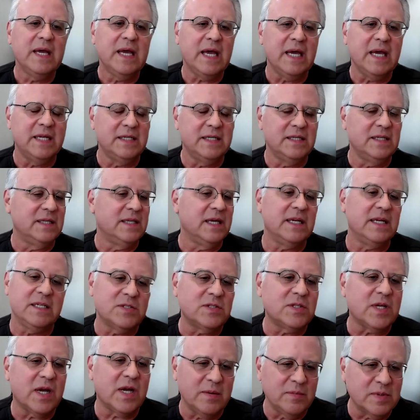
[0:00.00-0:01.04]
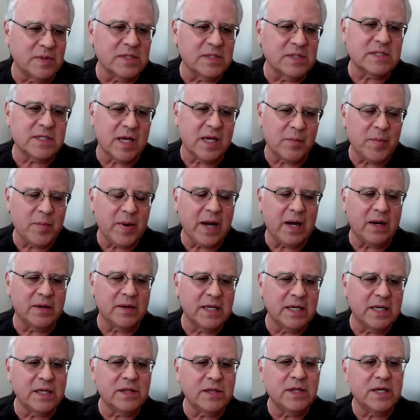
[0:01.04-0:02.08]
And then it's time to step out.
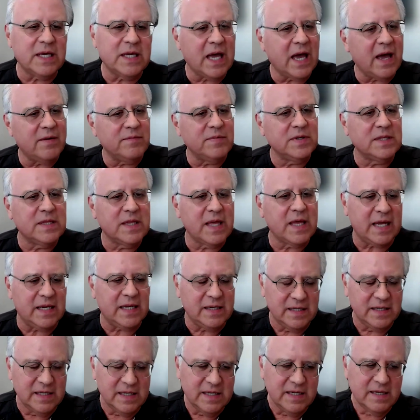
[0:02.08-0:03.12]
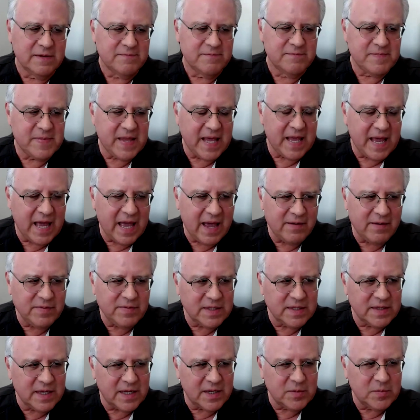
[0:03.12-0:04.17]
And I think having that
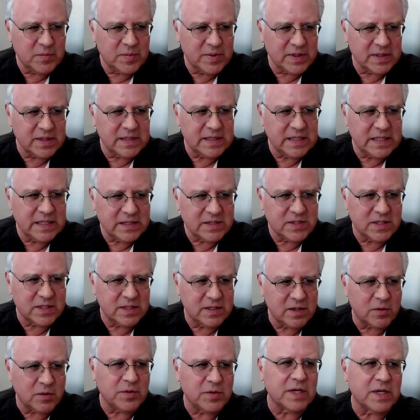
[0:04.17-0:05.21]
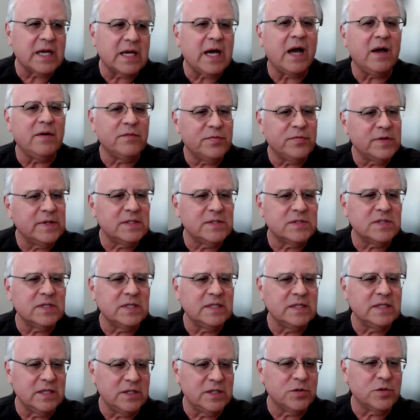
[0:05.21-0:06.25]
ability to, or the confidence
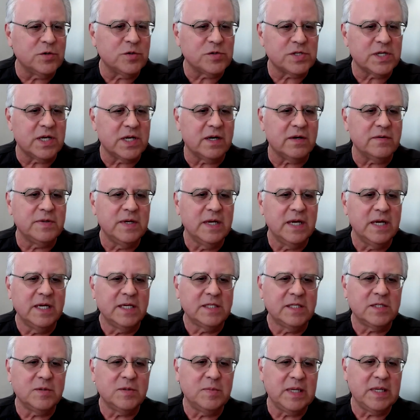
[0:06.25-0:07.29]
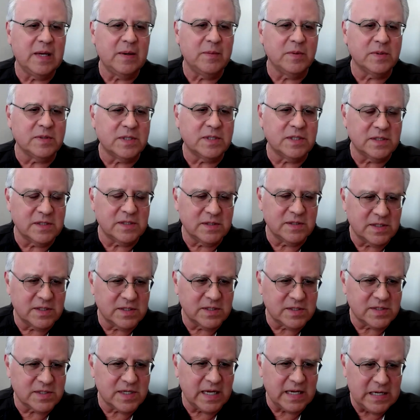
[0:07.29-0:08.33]
in yourself to be able to
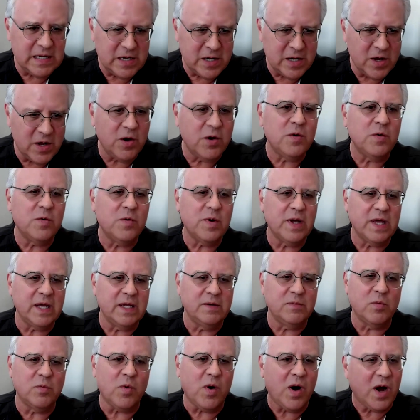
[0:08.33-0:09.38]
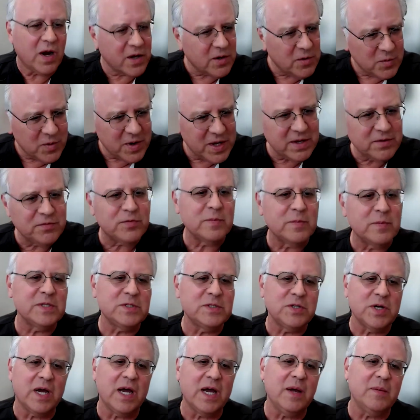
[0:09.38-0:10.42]
say no and walk away from a
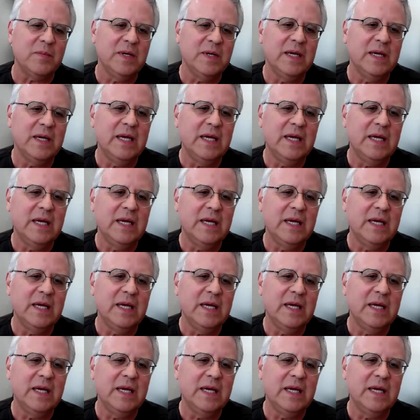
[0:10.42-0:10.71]
job